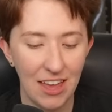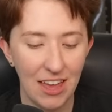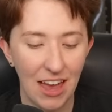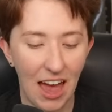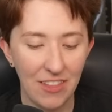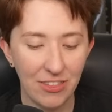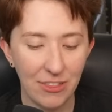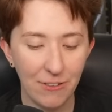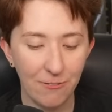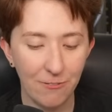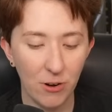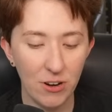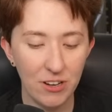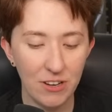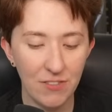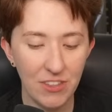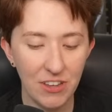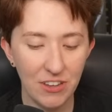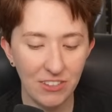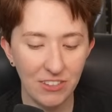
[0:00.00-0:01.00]
At the front
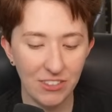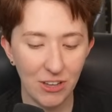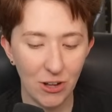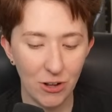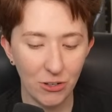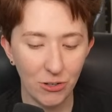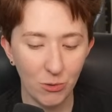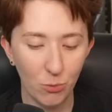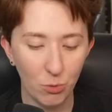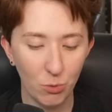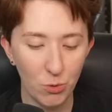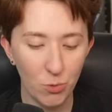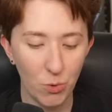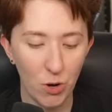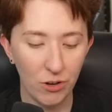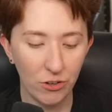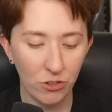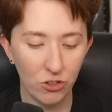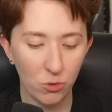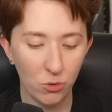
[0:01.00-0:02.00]
of the assault, Wu
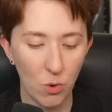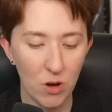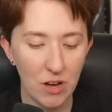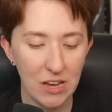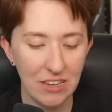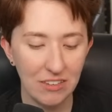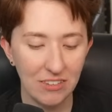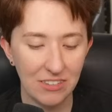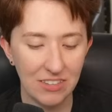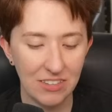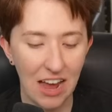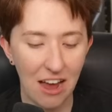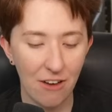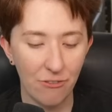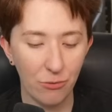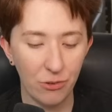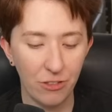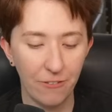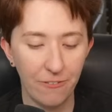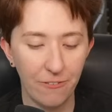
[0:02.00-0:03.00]
Wang swung his staff with